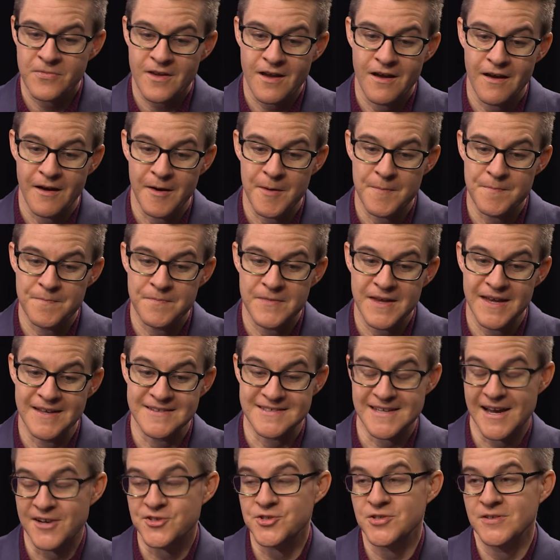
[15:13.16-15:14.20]

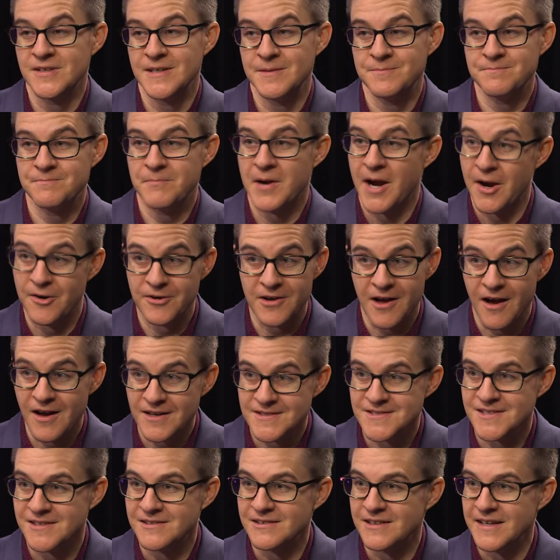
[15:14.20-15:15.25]
it's actually
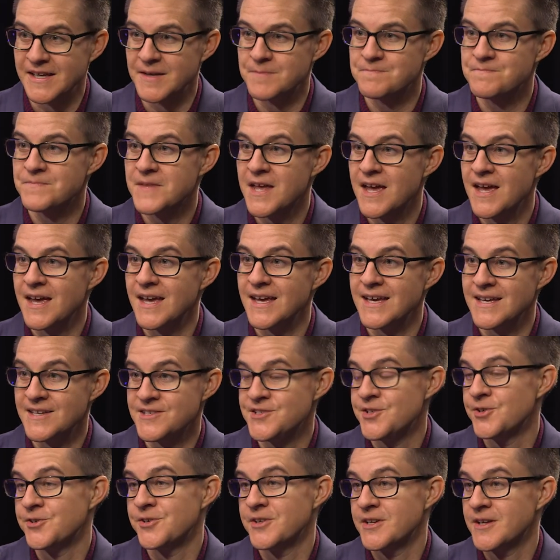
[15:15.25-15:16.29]
paradoxically
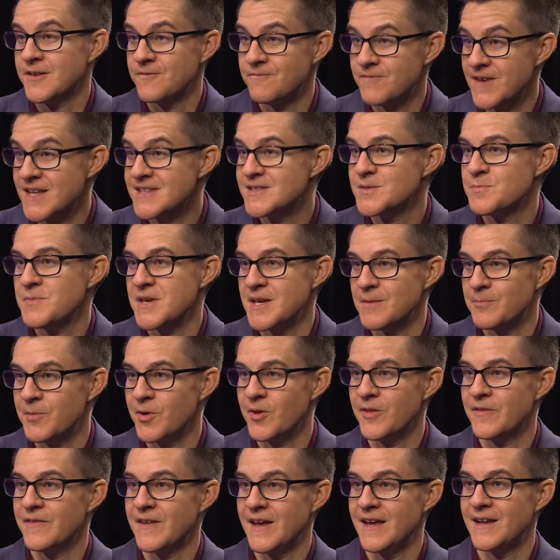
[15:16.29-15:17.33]
easier to convince
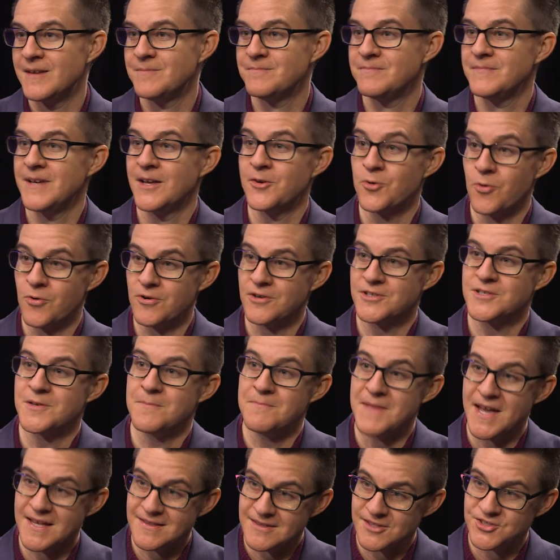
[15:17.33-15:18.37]
people that in order to
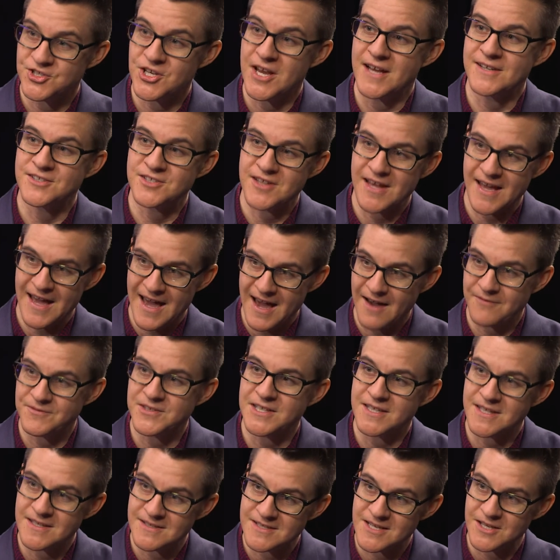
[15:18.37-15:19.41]
make the change, they have
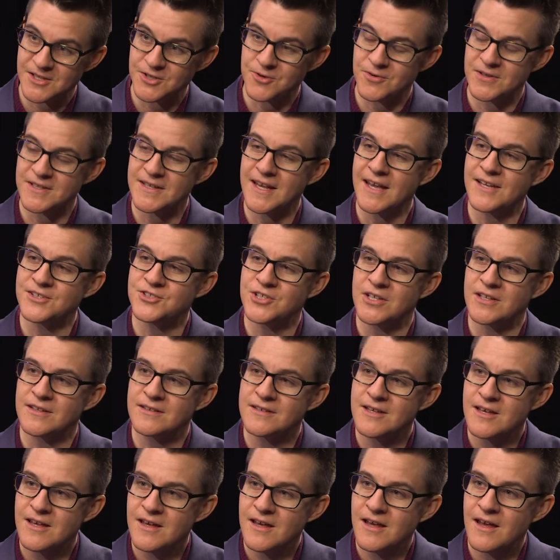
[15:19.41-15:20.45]
to continue engaging
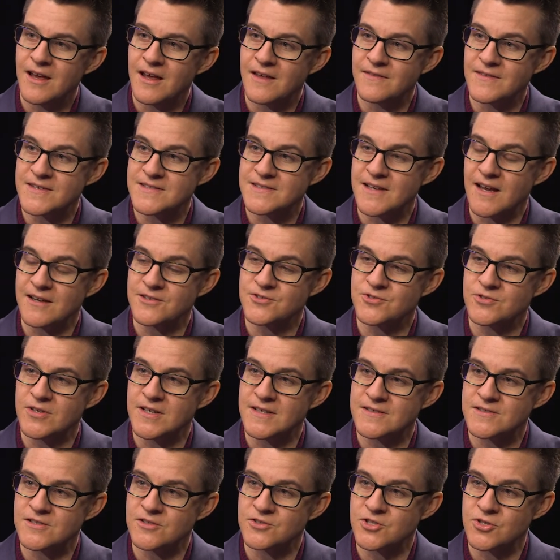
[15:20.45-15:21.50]
in this extra
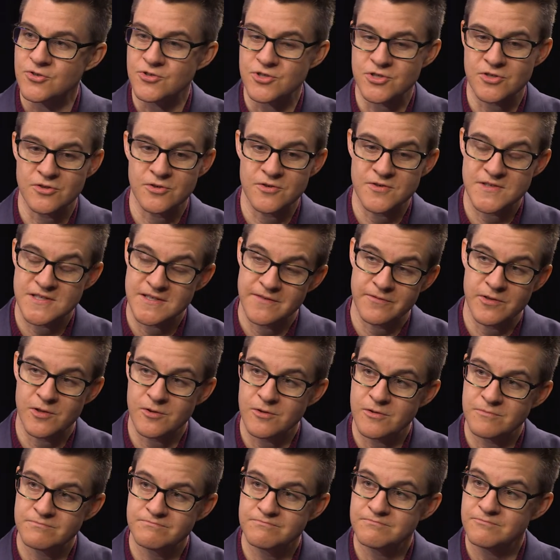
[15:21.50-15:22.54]
institutional
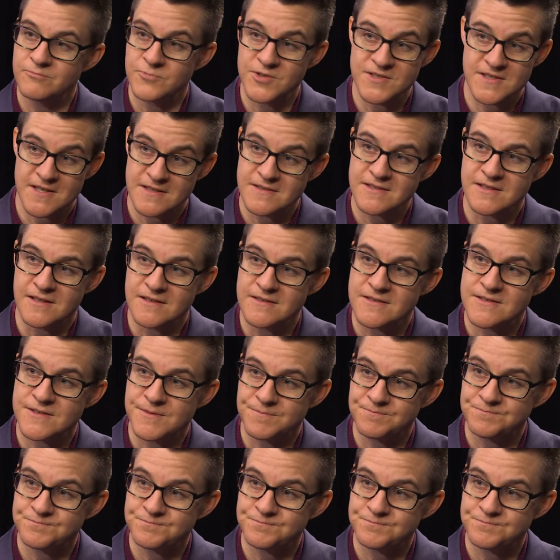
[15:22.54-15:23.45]
civil resistance.